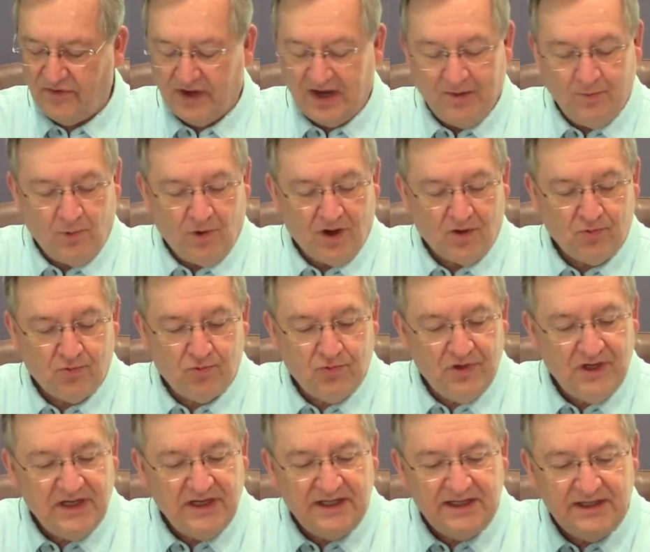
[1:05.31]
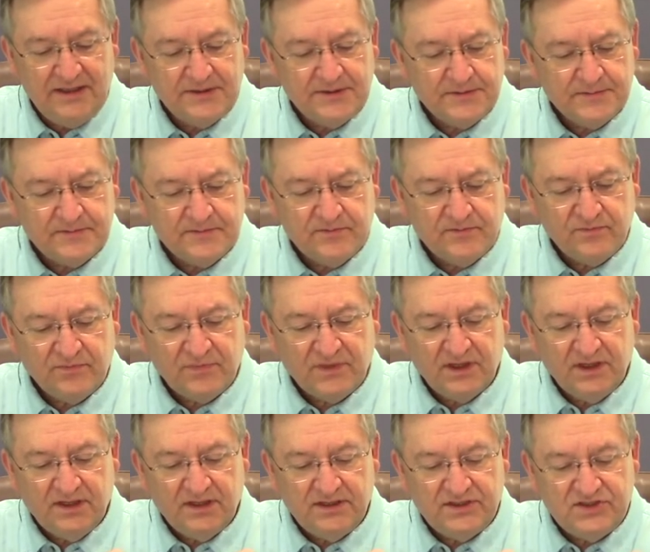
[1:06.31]
And what really
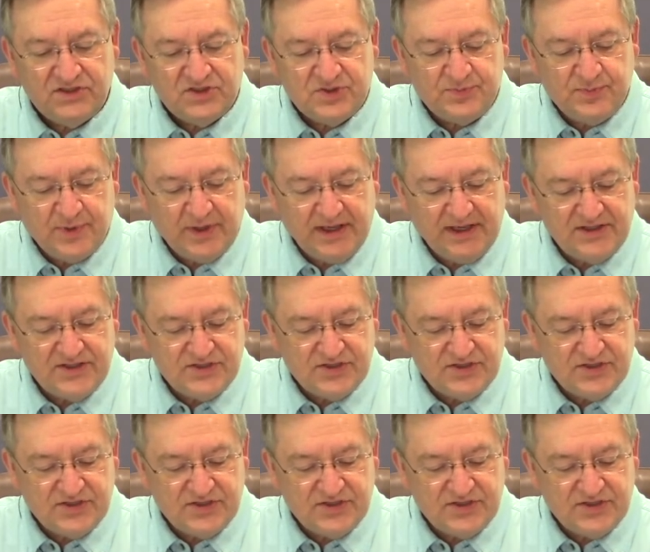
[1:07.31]
speaks